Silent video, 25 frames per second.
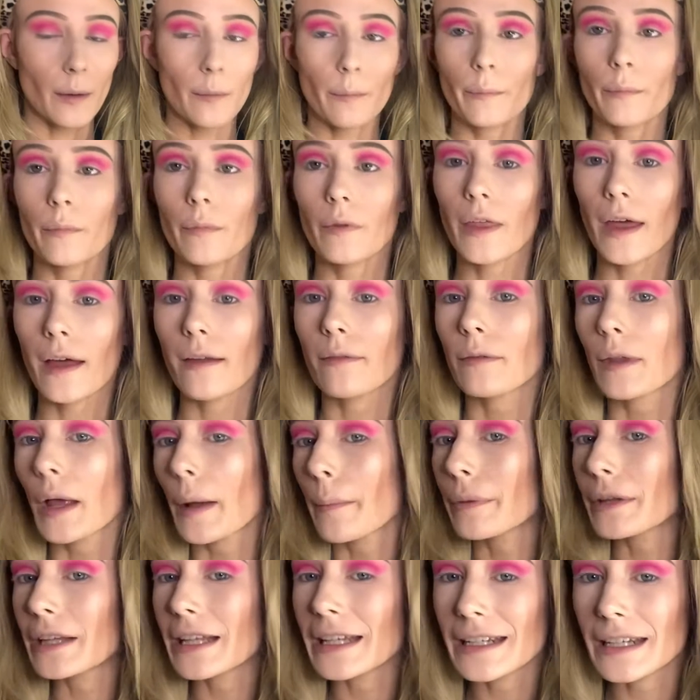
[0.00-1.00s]
That
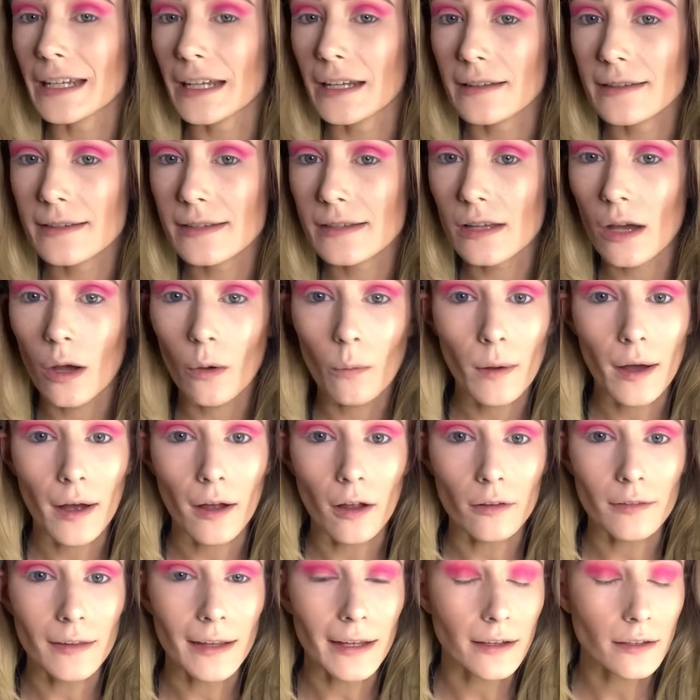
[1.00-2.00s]
blended so
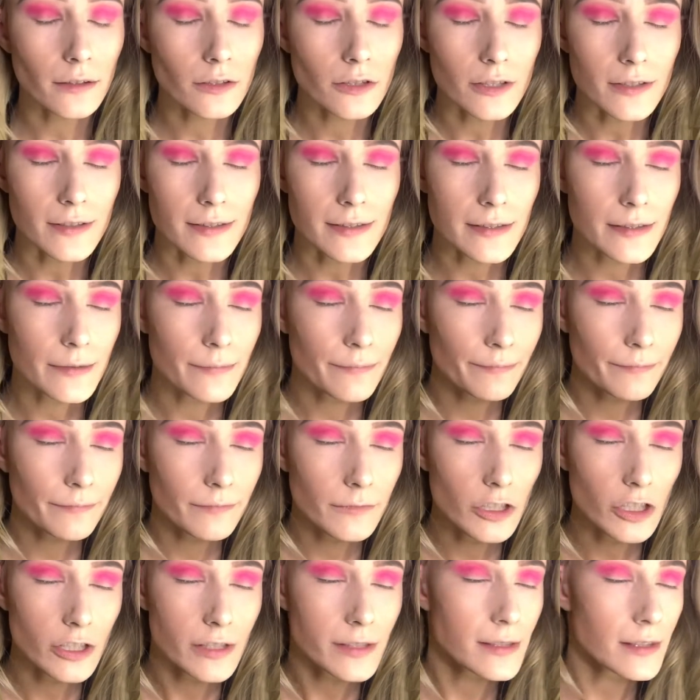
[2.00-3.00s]
well. Like, just
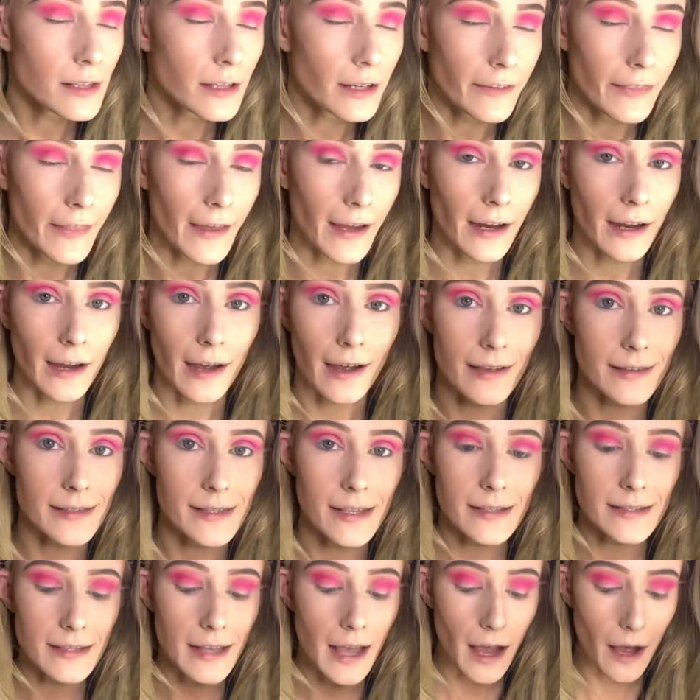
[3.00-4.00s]
look at that, guys.
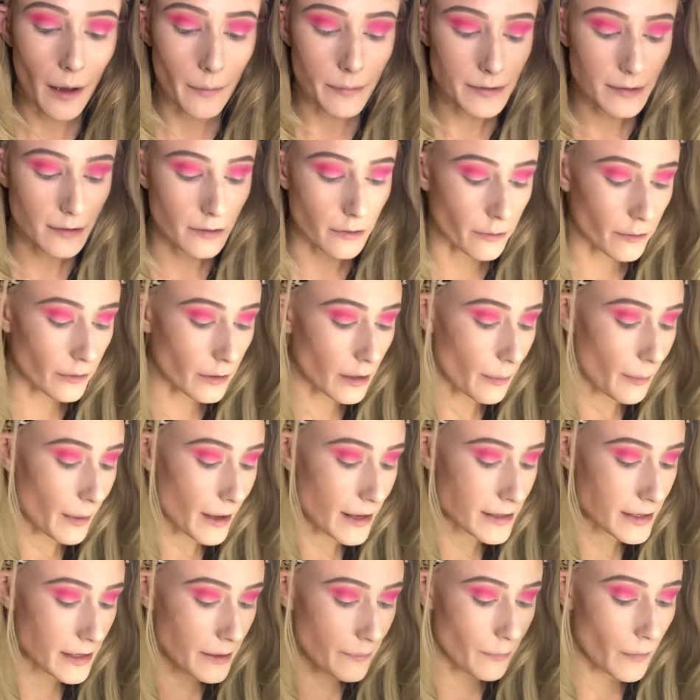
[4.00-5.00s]
It's absolutely
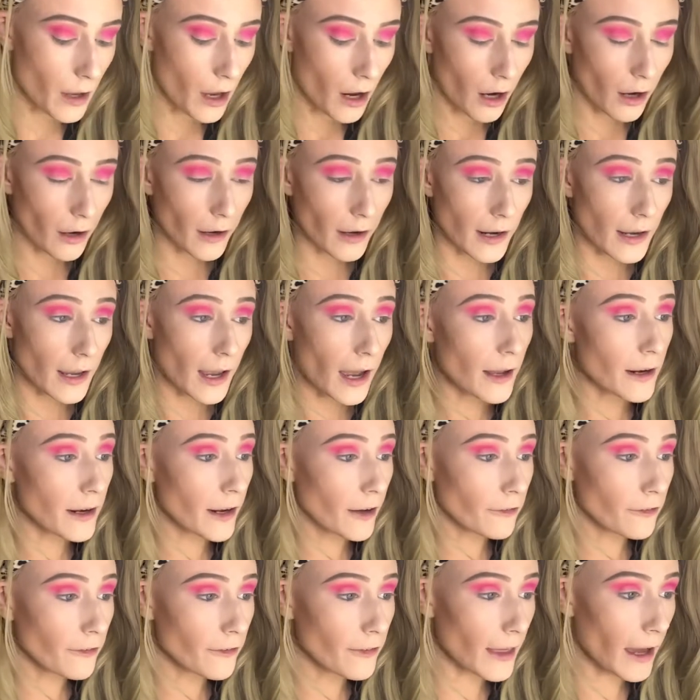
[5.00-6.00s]
amazing. All right,
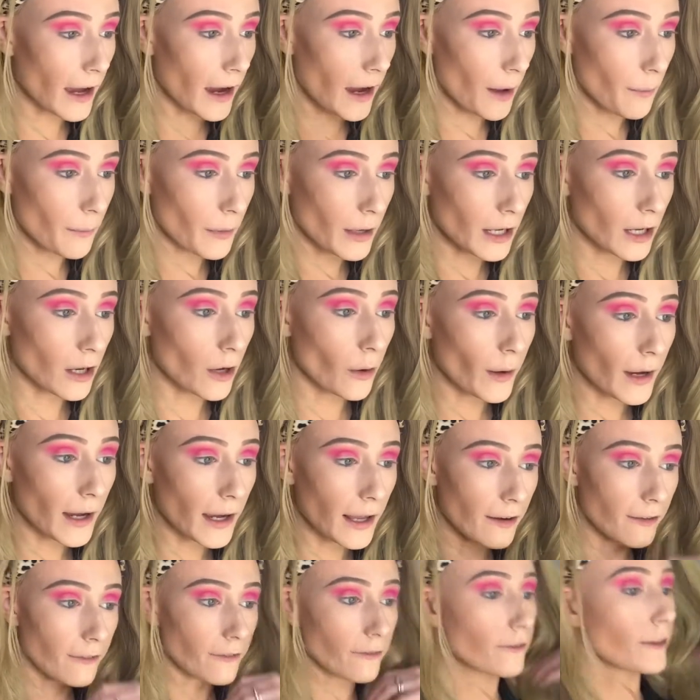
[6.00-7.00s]
enough of that. I'm gonna go
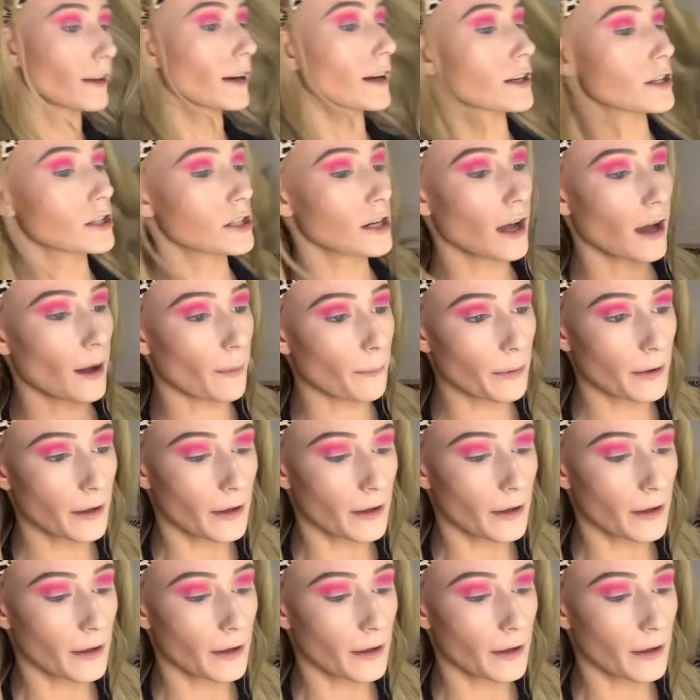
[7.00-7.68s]
ahead and finish up